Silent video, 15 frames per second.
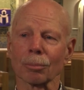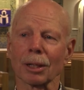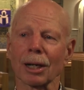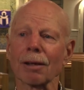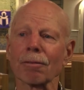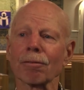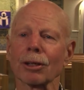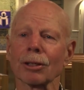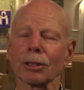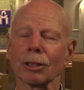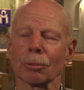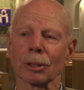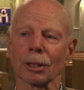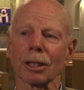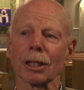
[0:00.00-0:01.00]
but I felt he
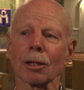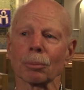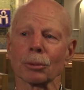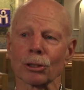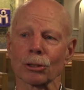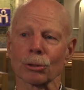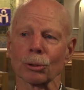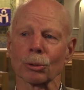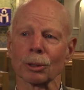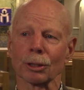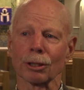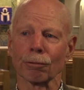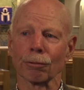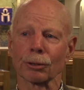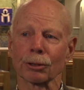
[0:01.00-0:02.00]
really helped us through a
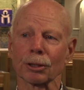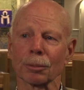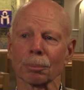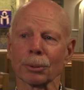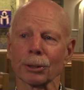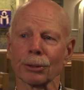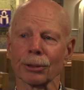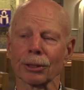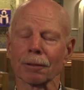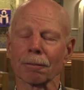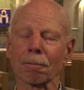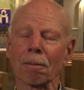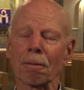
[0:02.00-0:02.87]
difficult period.